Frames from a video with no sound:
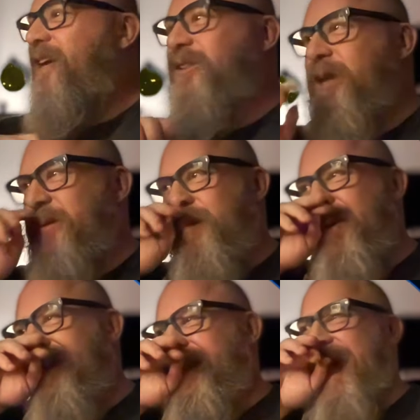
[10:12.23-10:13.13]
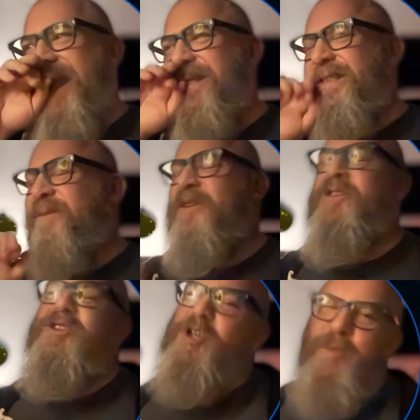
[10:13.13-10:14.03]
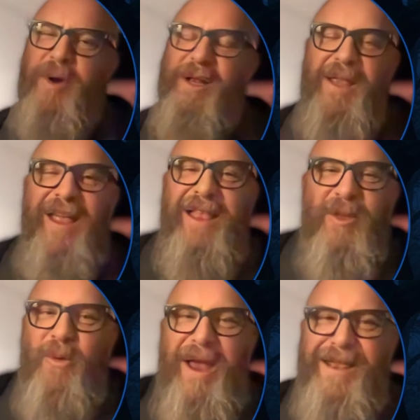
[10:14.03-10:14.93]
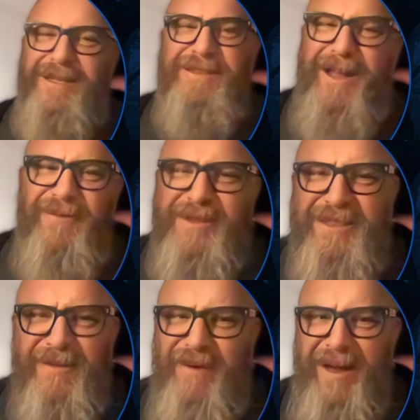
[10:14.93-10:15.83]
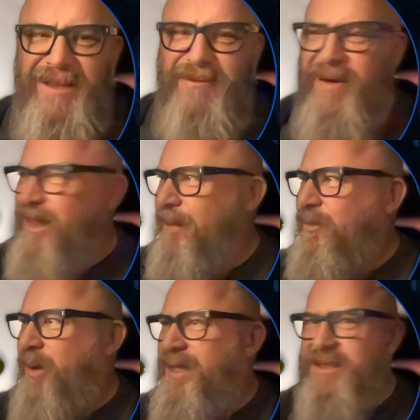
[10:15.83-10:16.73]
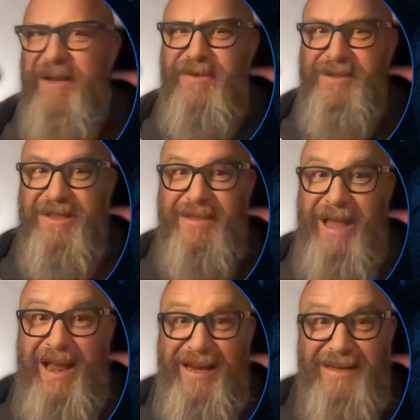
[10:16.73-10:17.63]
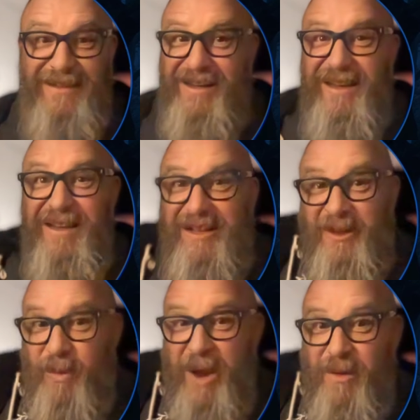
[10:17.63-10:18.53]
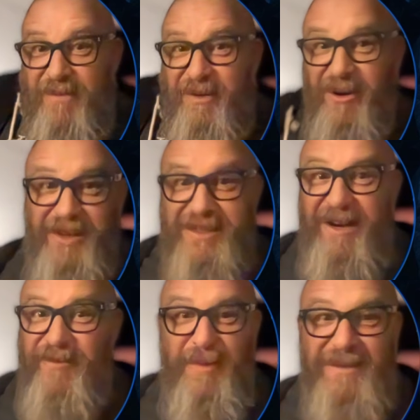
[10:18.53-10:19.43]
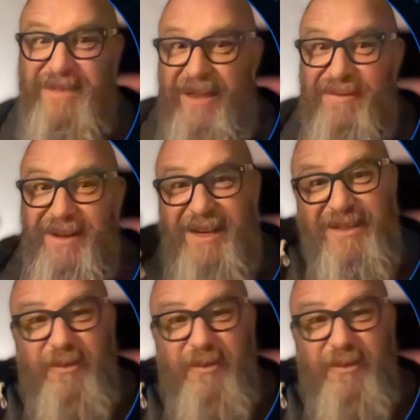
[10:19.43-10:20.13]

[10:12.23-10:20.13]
script deployments. Yeah, this stuff is super ugly. The way this stuff is developed, the way this stuff is designed, the way we've currently done it from the 70s,